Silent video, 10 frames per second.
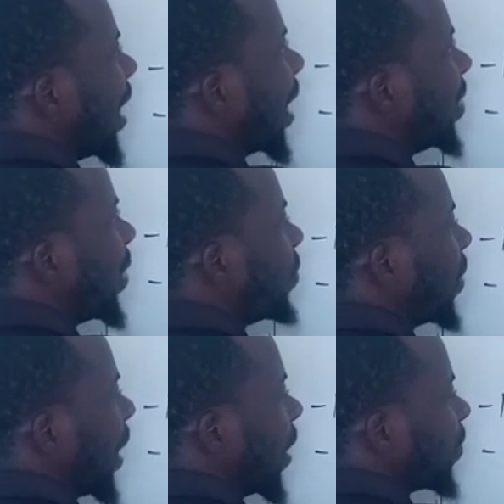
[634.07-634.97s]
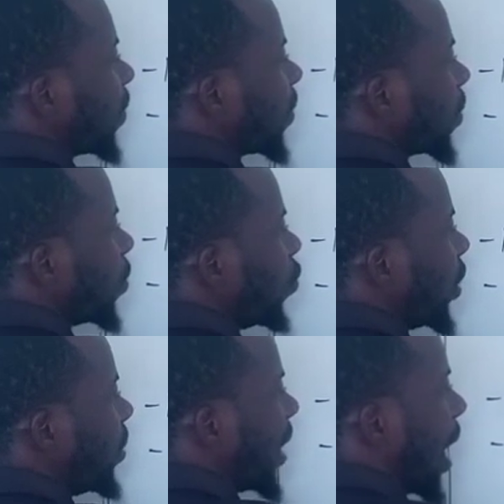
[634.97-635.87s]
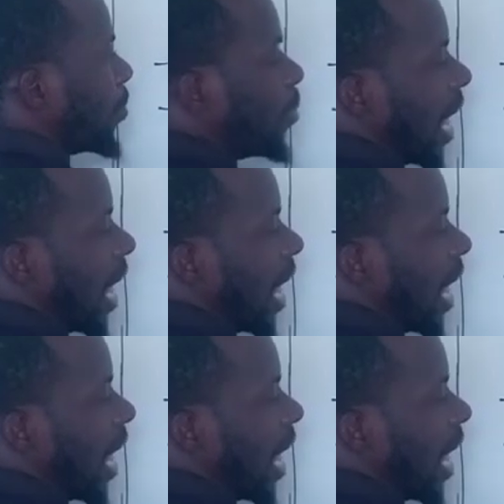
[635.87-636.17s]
negative 3, which become